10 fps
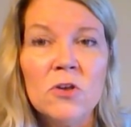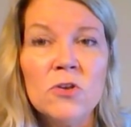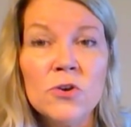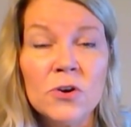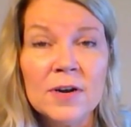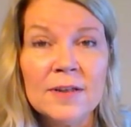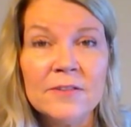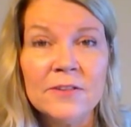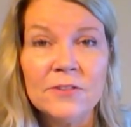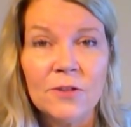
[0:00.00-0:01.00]

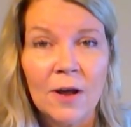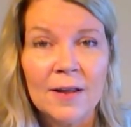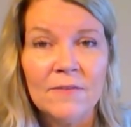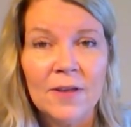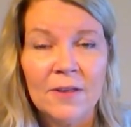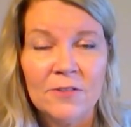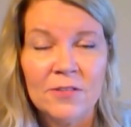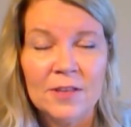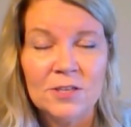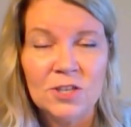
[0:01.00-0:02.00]
Uranus is thought of as
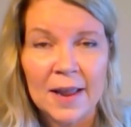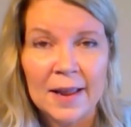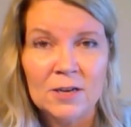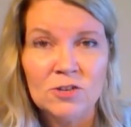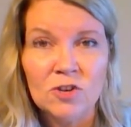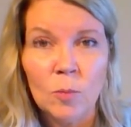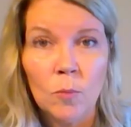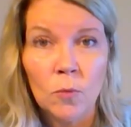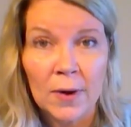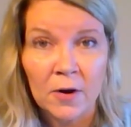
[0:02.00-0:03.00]
the change
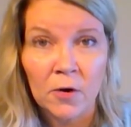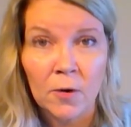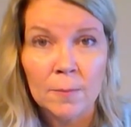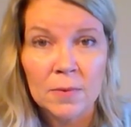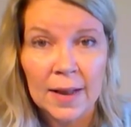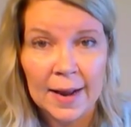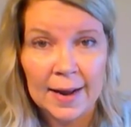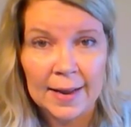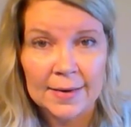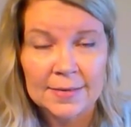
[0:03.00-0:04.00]
bringer
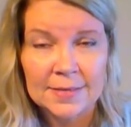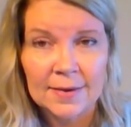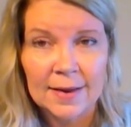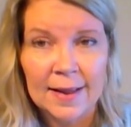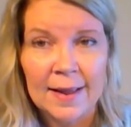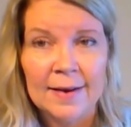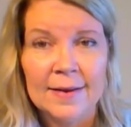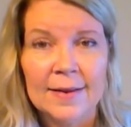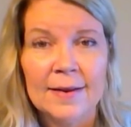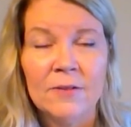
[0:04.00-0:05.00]
planet, and
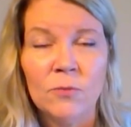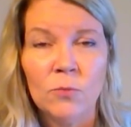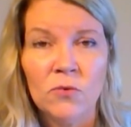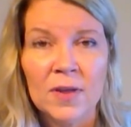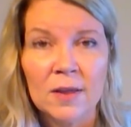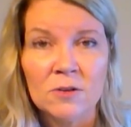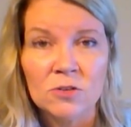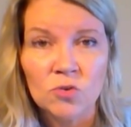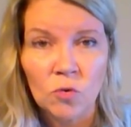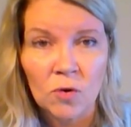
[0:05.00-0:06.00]
it is moving into
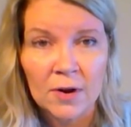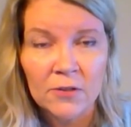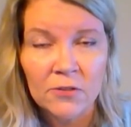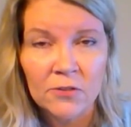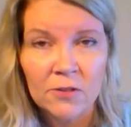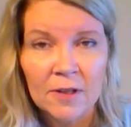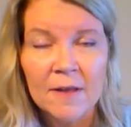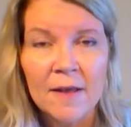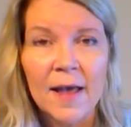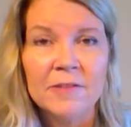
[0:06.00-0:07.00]
Taurus
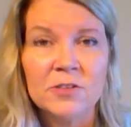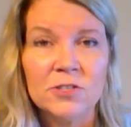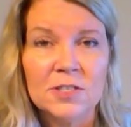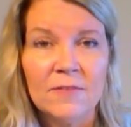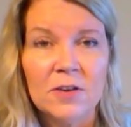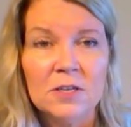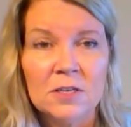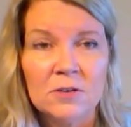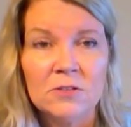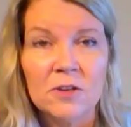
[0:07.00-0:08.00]
after 7
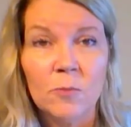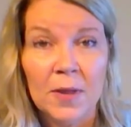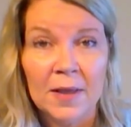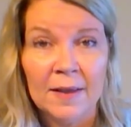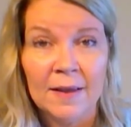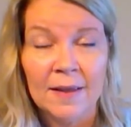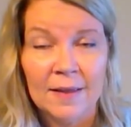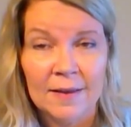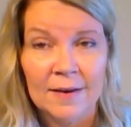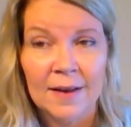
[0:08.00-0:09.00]
years of being
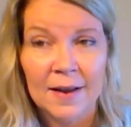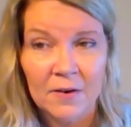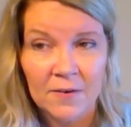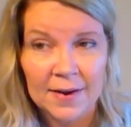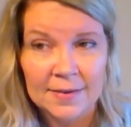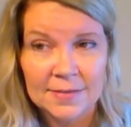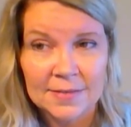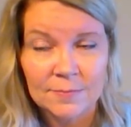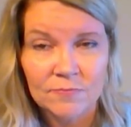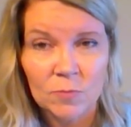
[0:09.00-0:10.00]
in
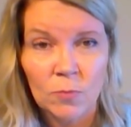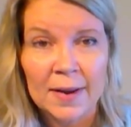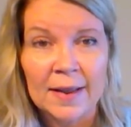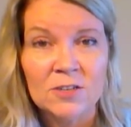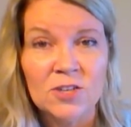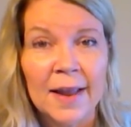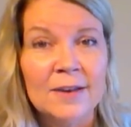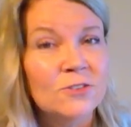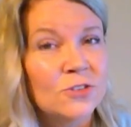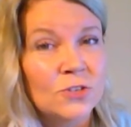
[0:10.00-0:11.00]
Aries, bringing
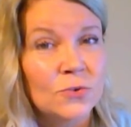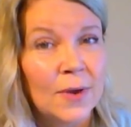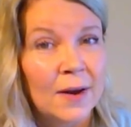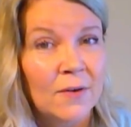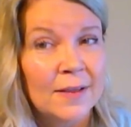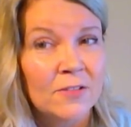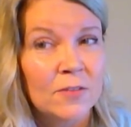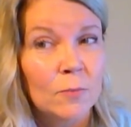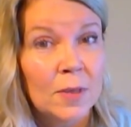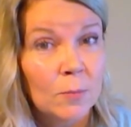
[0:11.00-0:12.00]
change to
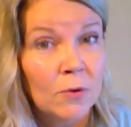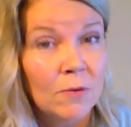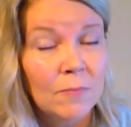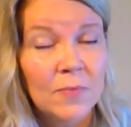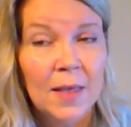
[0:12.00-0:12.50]
Aries people